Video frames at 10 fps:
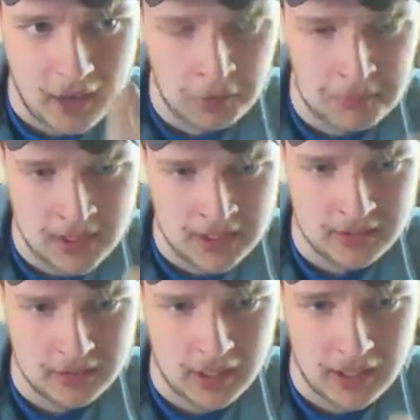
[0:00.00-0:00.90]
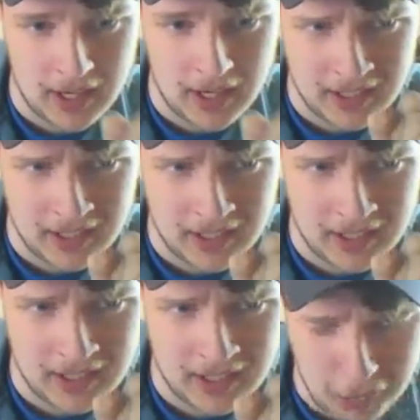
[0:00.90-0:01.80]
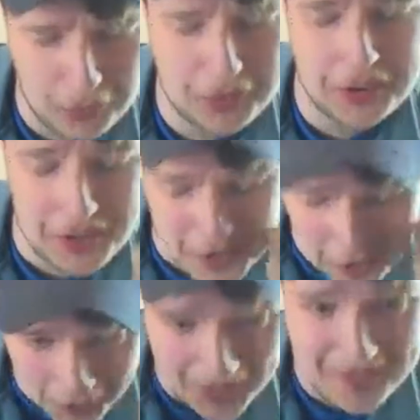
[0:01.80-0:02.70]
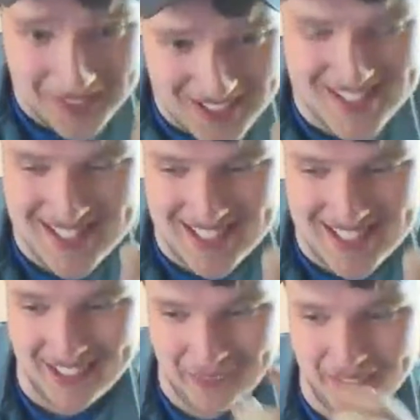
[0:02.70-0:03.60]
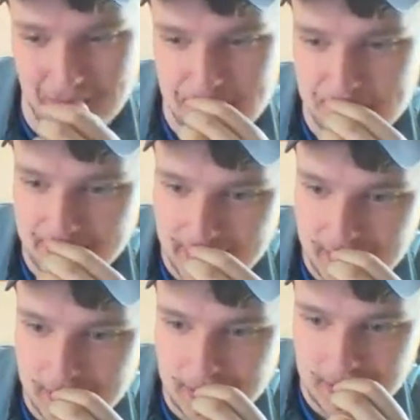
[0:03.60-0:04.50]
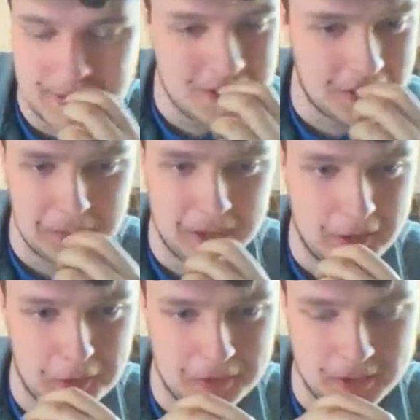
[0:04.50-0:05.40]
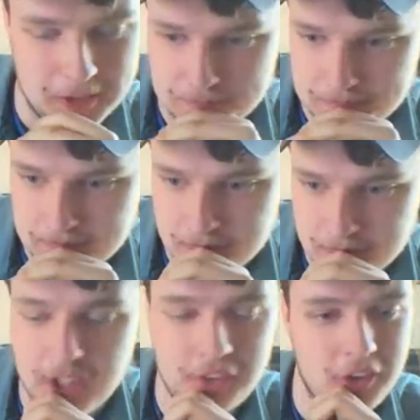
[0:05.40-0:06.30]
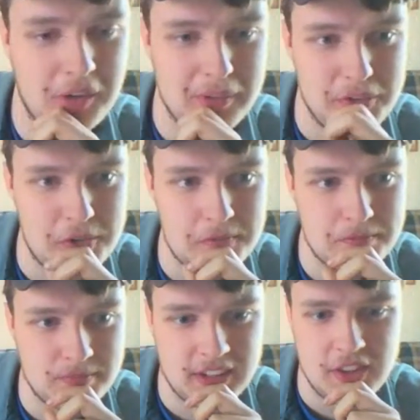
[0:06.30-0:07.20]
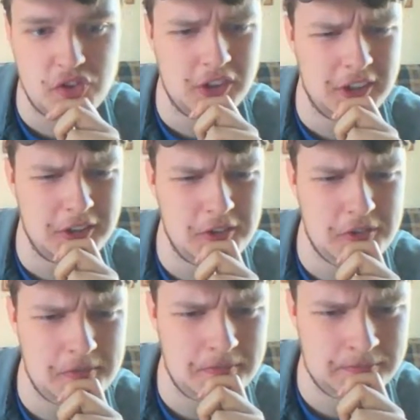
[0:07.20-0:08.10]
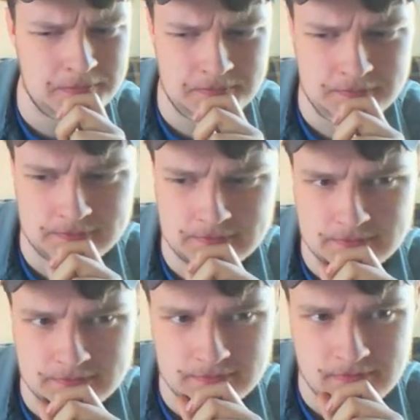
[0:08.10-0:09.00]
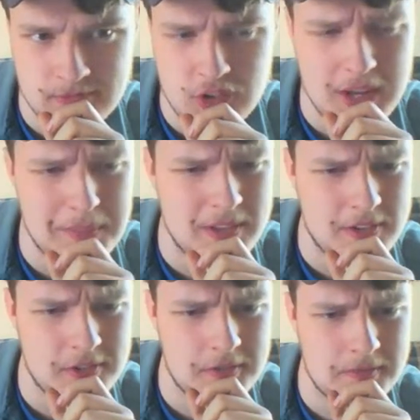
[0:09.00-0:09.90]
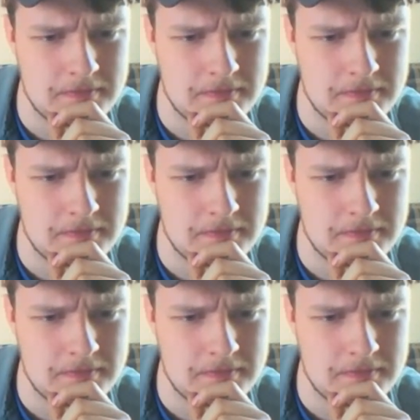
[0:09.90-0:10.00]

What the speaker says: an hour minute and an hour and 20 minutes in. There we go. She's gonna be all over. Final comments, concerns, statements.